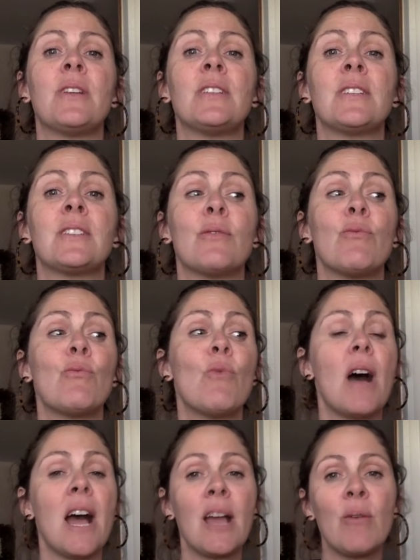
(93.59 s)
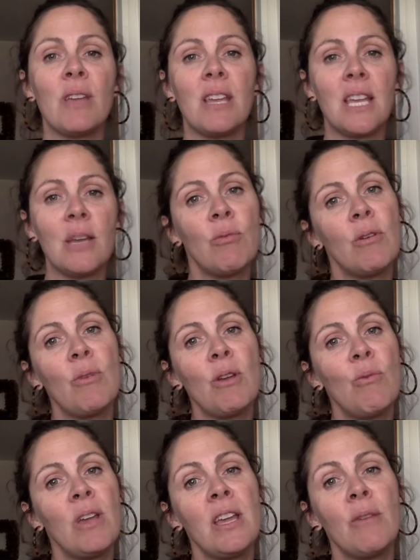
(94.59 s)
pieces of why we eat what we
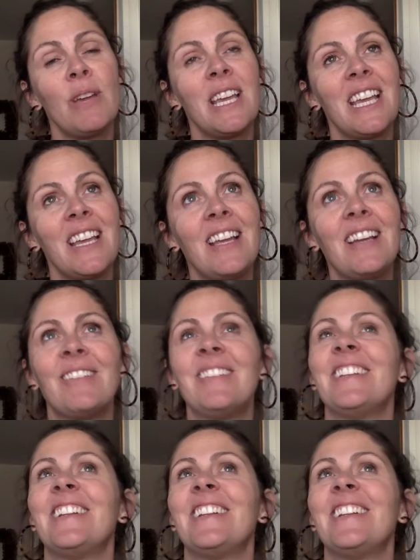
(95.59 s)
eat